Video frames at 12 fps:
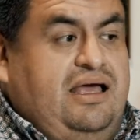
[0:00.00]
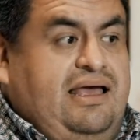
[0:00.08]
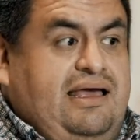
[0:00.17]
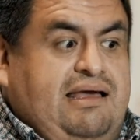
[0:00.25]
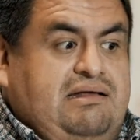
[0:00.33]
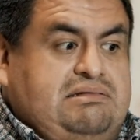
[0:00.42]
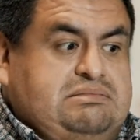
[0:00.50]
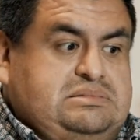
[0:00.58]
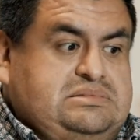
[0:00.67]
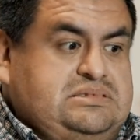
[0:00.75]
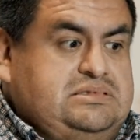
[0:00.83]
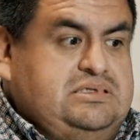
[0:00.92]
And
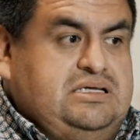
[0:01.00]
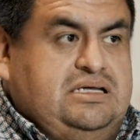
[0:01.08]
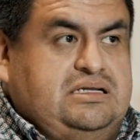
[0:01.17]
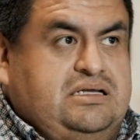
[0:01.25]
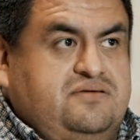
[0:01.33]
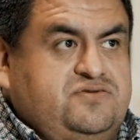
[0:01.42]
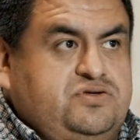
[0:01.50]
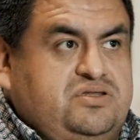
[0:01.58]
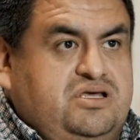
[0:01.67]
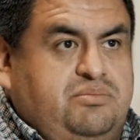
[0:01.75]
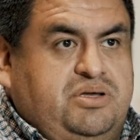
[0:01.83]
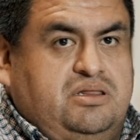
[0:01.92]
it gives you
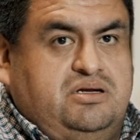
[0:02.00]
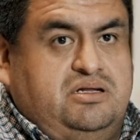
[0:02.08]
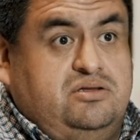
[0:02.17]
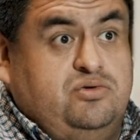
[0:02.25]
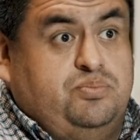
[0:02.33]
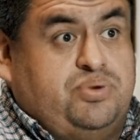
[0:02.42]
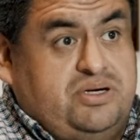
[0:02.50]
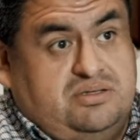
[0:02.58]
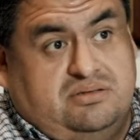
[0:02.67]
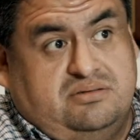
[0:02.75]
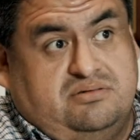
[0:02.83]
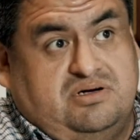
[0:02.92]
the ability to
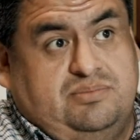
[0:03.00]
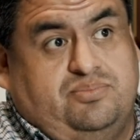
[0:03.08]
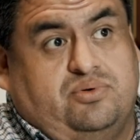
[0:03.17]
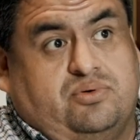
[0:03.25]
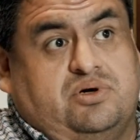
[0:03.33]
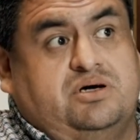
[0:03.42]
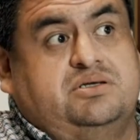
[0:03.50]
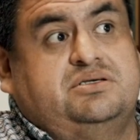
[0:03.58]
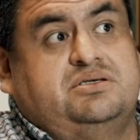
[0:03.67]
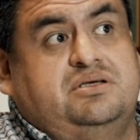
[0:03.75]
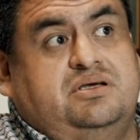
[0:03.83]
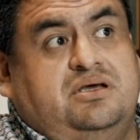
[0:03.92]
print the
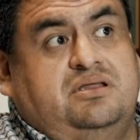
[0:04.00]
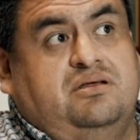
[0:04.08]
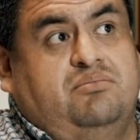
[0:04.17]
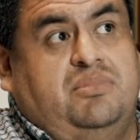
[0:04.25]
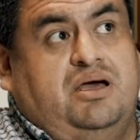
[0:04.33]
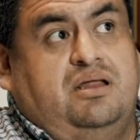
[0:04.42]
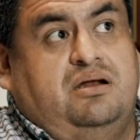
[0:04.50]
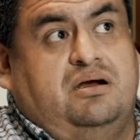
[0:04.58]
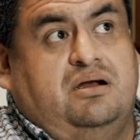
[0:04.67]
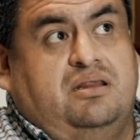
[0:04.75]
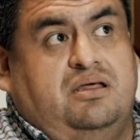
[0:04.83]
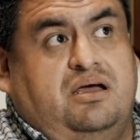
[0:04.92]
reports in a
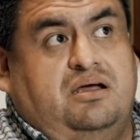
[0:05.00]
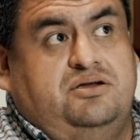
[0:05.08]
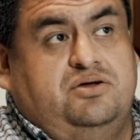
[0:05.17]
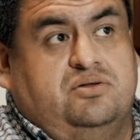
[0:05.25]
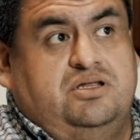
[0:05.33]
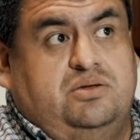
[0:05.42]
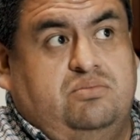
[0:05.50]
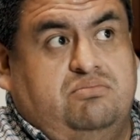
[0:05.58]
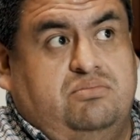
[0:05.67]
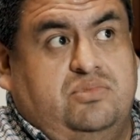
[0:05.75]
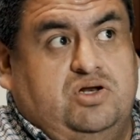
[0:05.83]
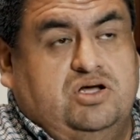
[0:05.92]
manner that you only
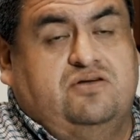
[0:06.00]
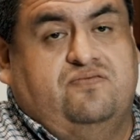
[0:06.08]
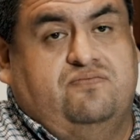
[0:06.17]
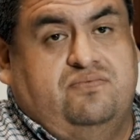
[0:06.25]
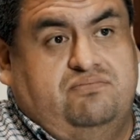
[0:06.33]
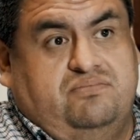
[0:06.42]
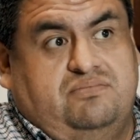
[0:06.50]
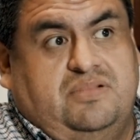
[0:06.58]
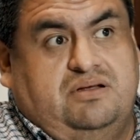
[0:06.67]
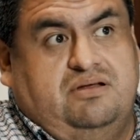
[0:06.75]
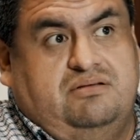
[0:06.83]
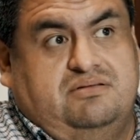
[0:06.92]
look
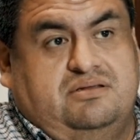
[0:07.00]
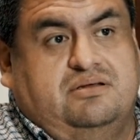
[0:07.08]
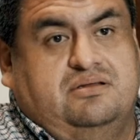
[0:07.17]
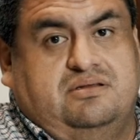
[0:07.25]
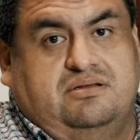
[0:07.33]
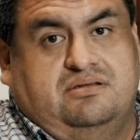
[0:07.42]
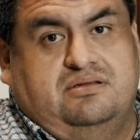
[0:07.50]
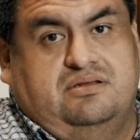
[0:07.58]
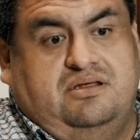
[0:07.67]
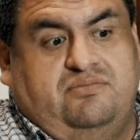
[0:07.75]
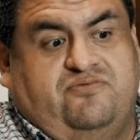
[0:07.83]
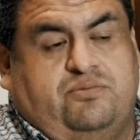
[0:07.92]
the
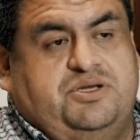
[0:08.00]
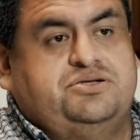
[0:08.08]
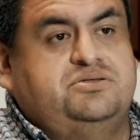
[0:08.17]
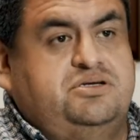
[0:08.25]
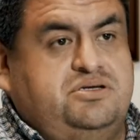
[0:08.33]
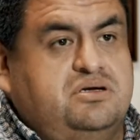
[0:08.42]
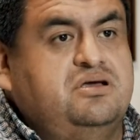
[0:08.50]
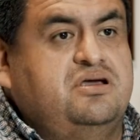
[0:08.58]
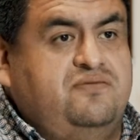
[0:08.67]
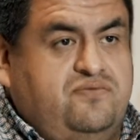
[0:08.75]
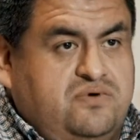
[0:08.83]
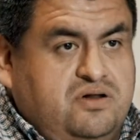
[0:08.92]
information that you're
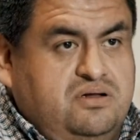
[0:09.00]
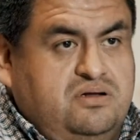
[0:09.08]
looking for.